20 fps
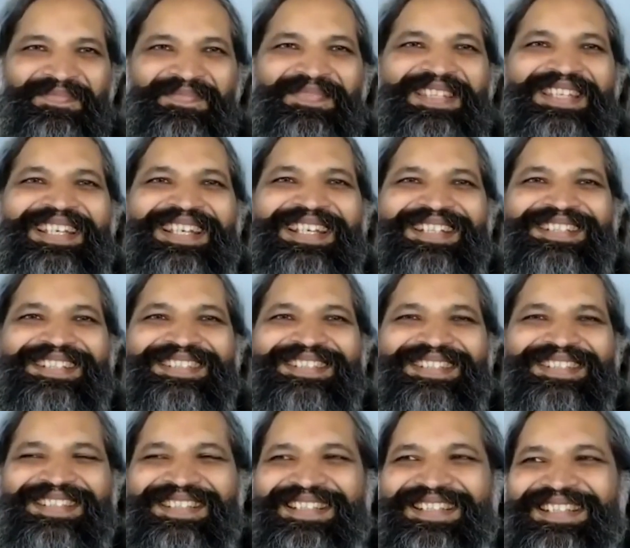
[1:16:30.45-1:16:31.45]
Yes.
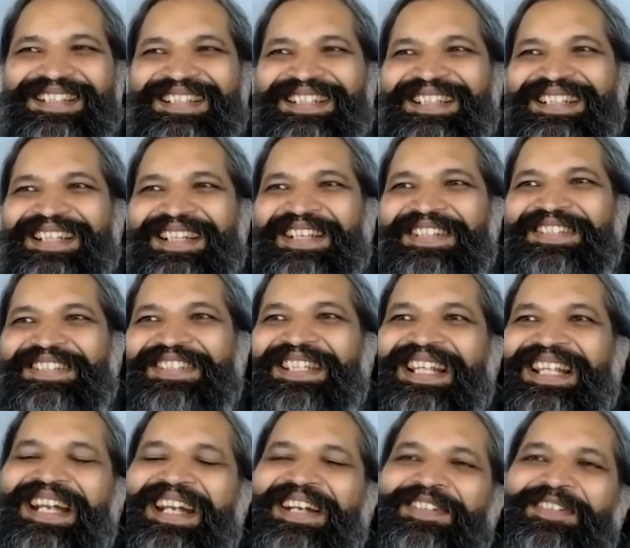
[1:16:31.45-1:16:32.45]
So
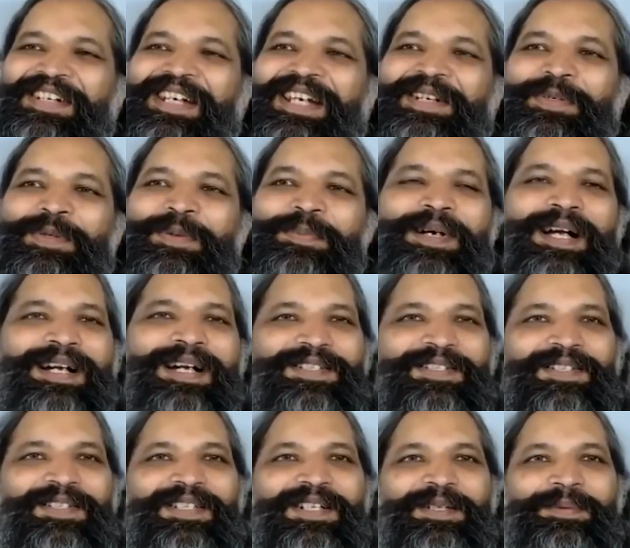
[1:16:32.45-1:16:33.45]
there are actually two parts
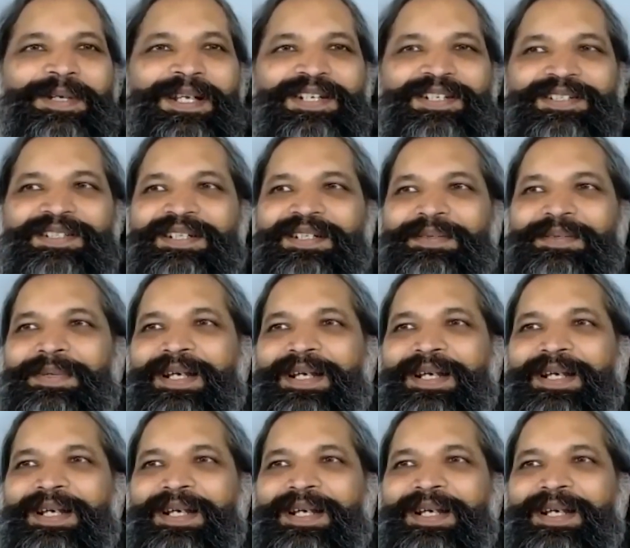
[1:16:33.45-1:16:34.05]
to the question.